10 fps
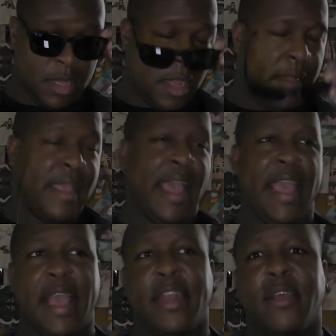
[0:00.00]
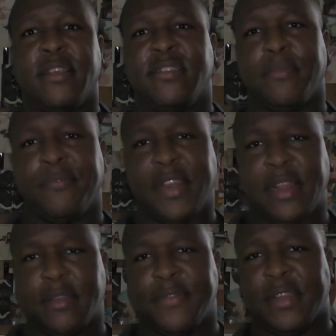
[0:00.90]
Okay, I know there's some
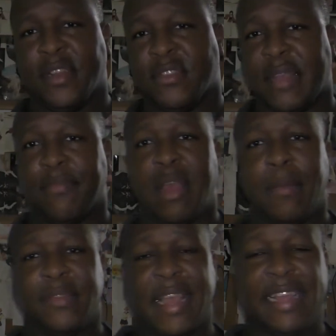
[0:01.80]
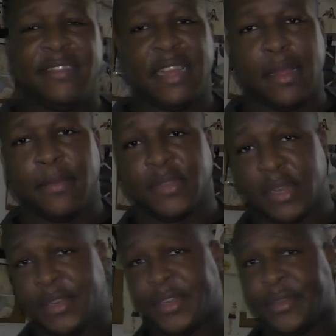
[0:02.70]
videos I promised I said I was
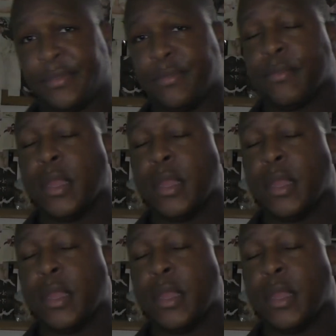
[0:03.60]
going to do.